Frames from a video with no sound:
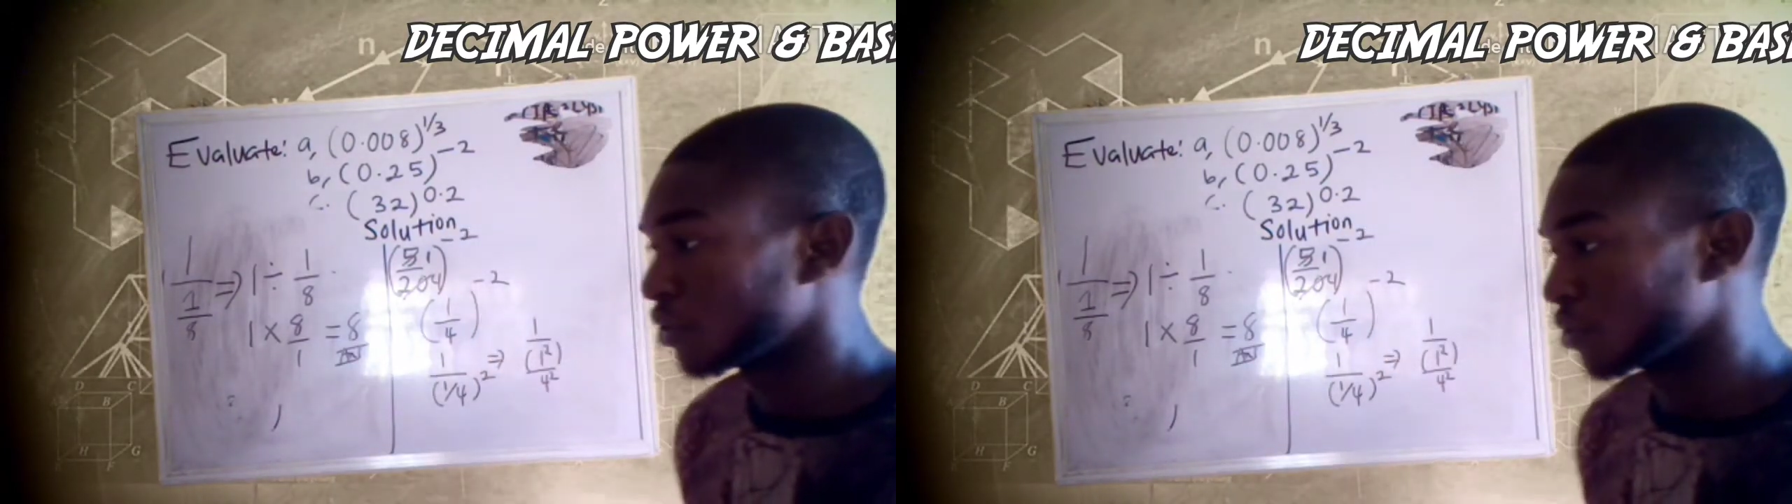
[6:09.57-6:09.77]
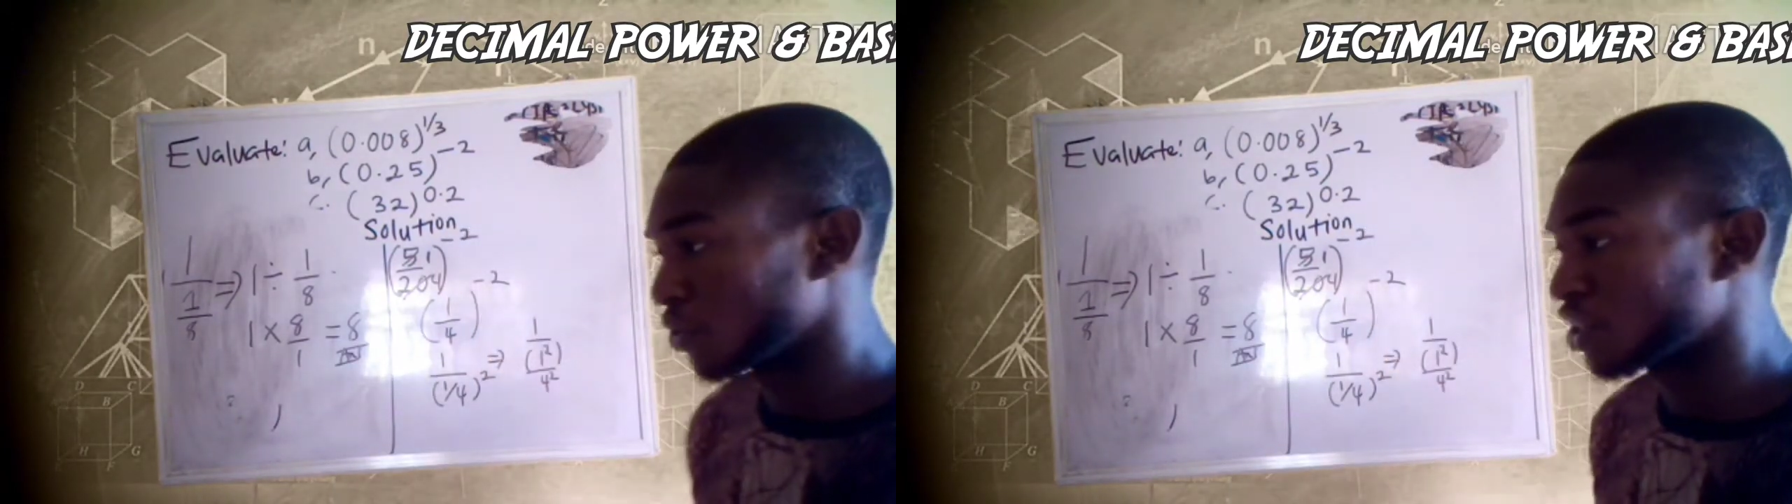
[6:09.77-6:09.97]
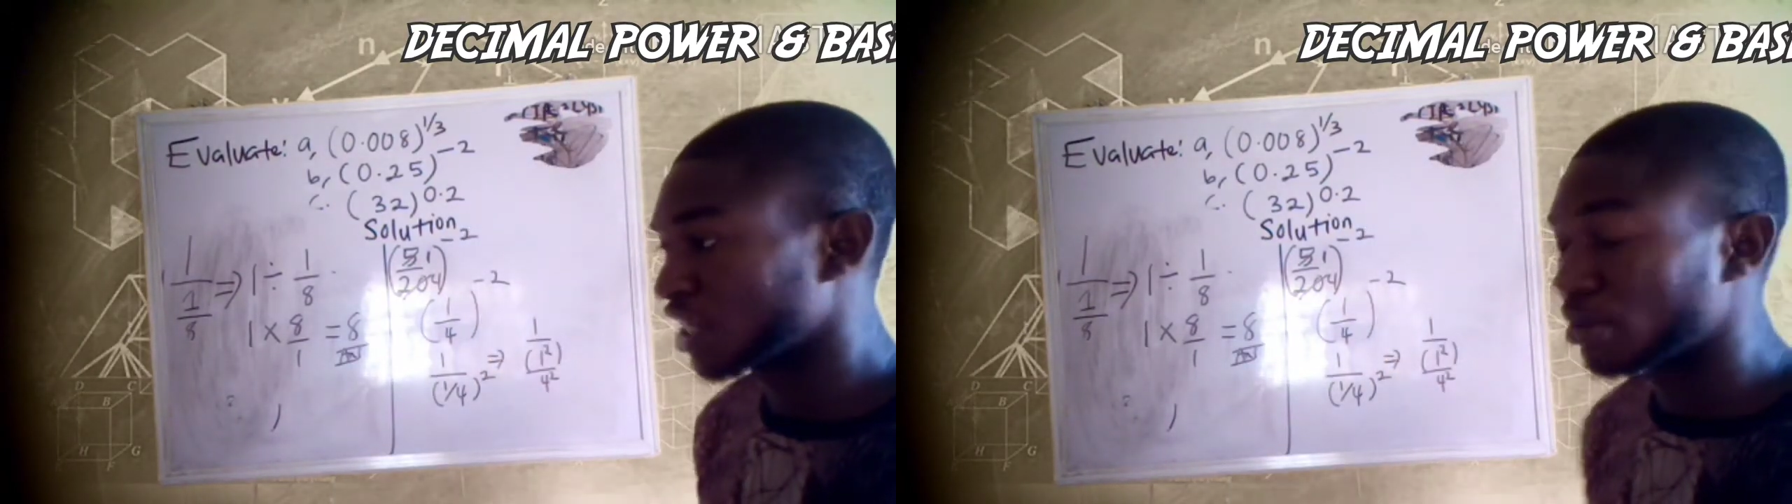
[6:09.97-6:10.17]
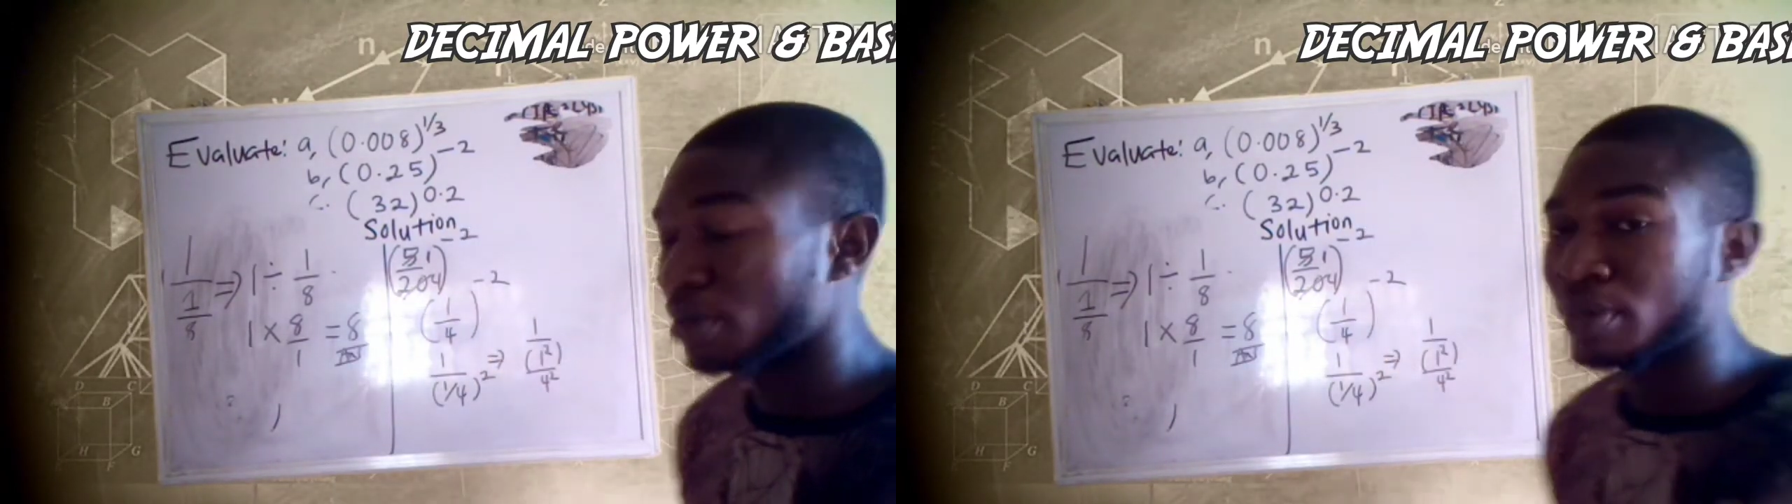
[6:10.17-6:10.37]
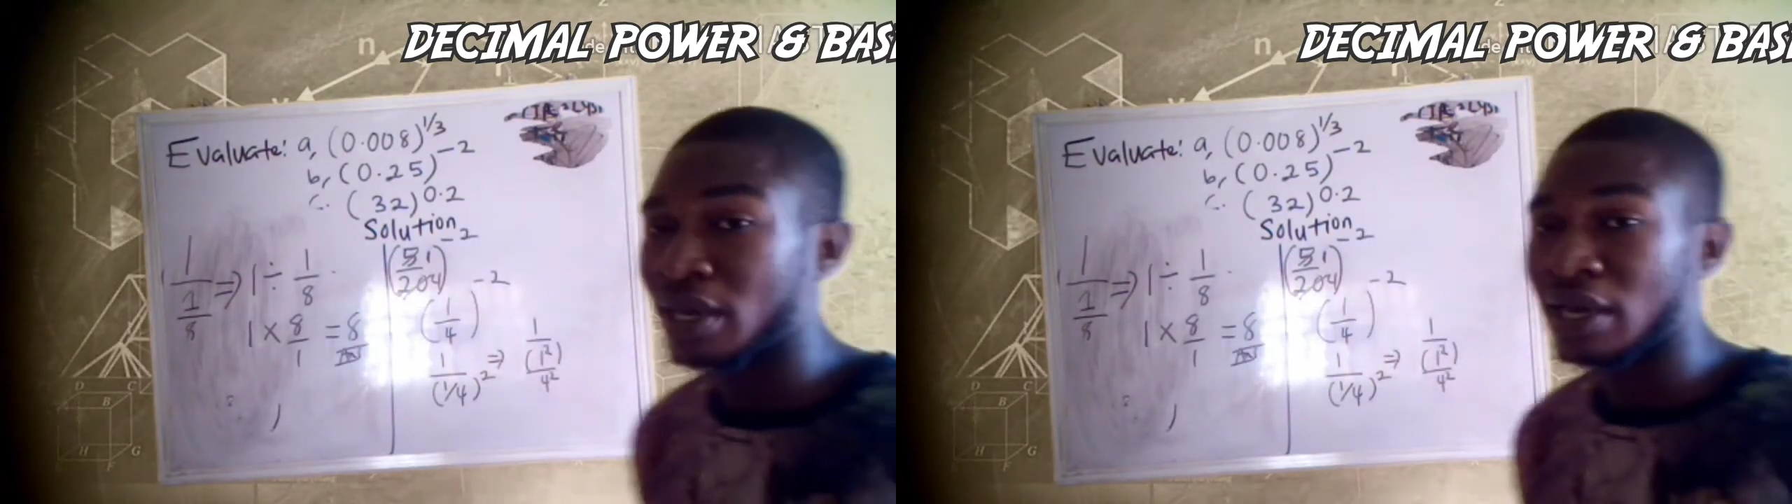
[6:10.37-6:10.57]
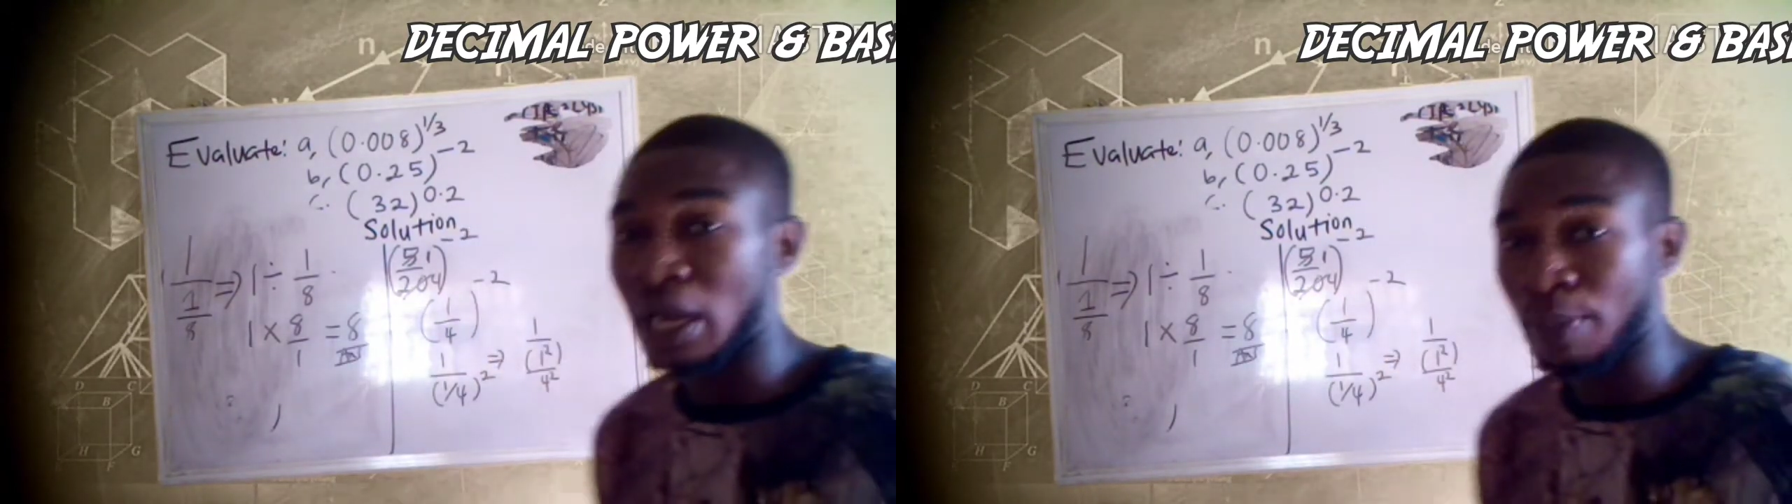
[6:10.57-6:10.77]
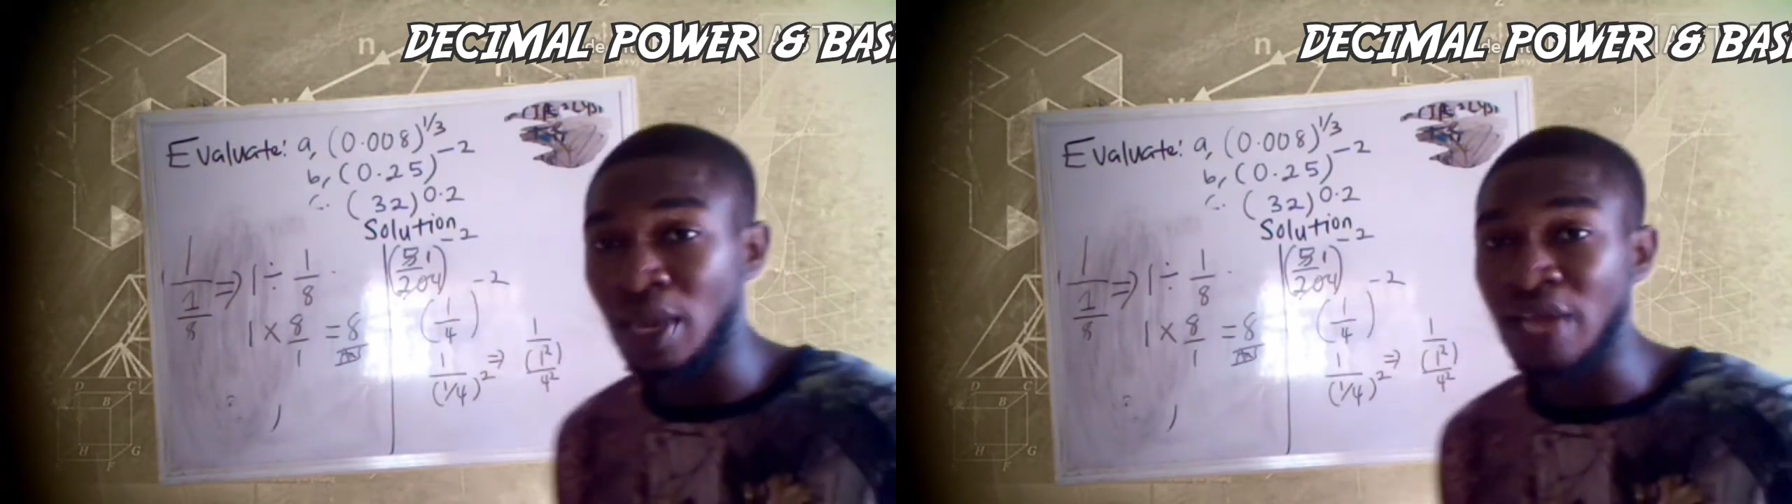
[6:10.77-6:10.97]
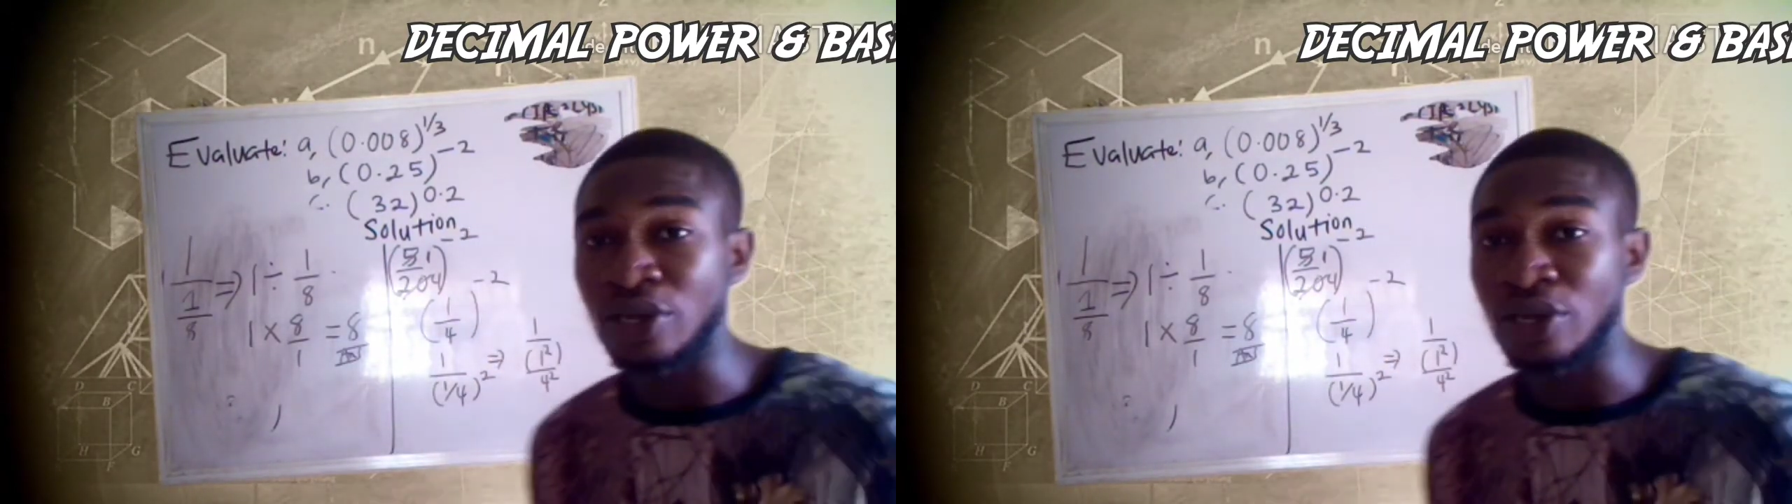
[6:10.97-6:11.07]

So just remember, apply